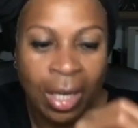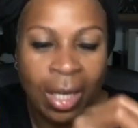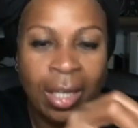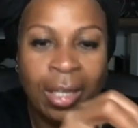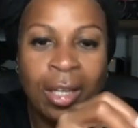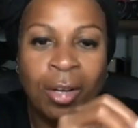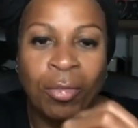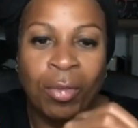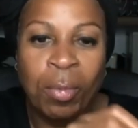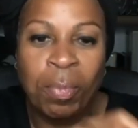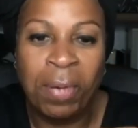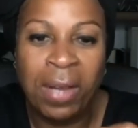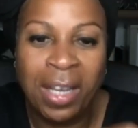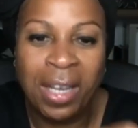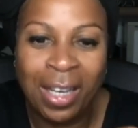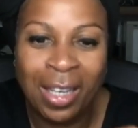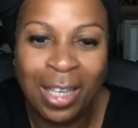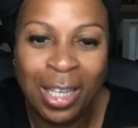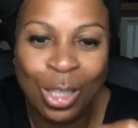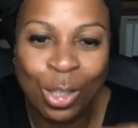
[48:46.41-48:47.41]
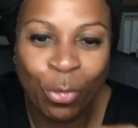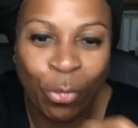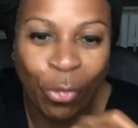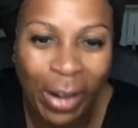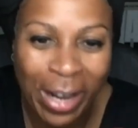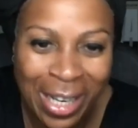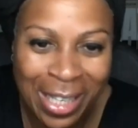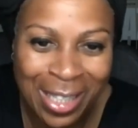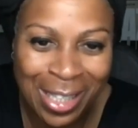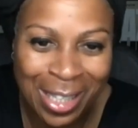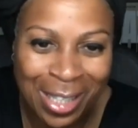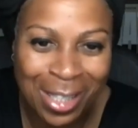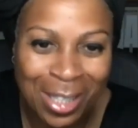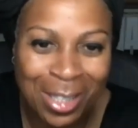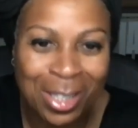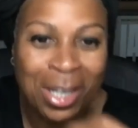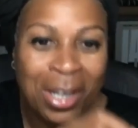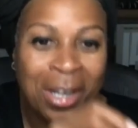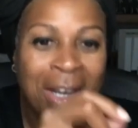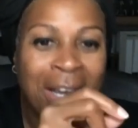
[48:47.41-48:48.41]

and they're repeating these phrases,